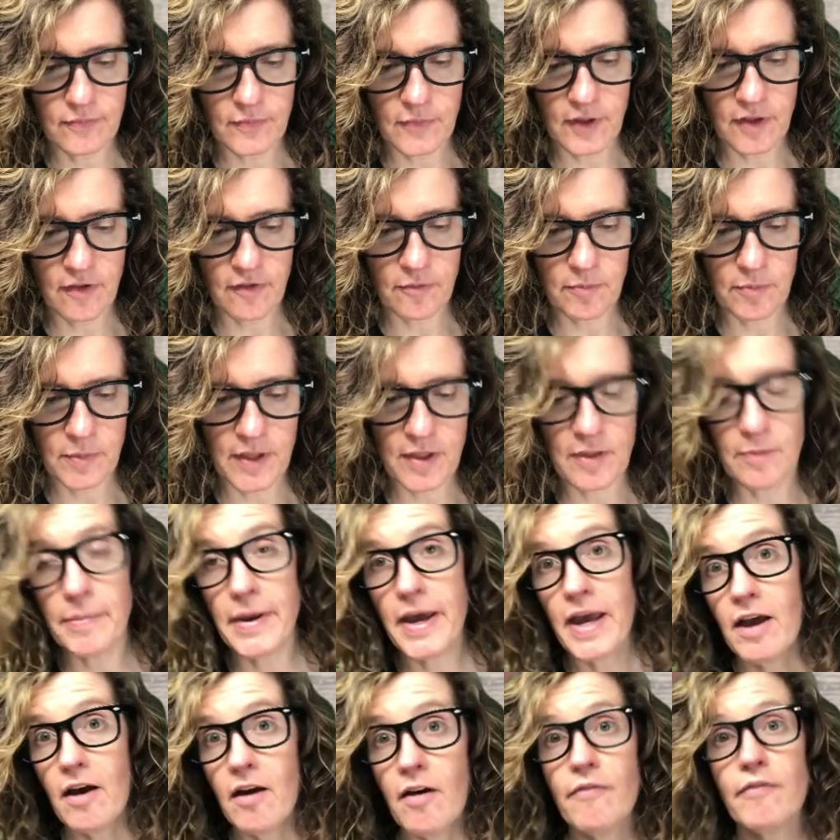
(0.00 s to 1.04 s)
giving me the
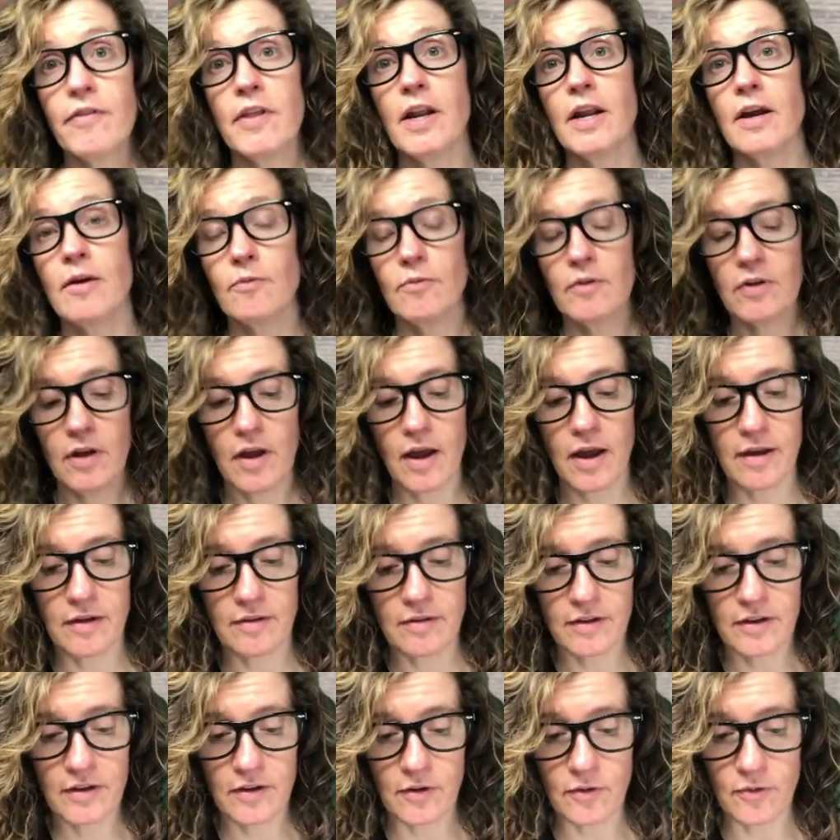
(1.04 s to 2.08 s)
payoff that
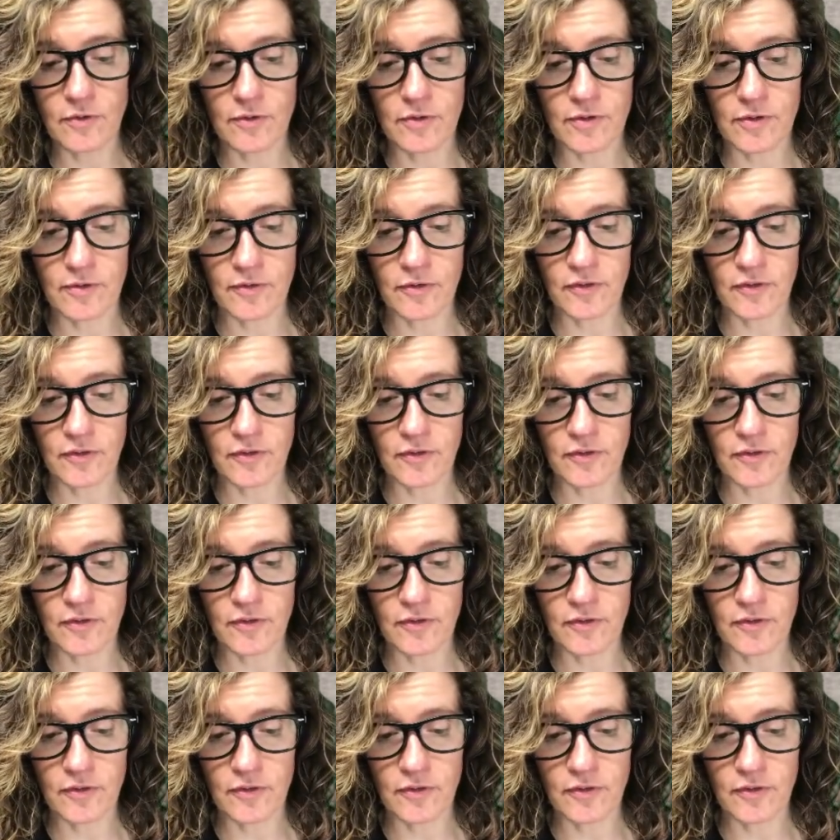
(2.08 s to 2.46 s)
the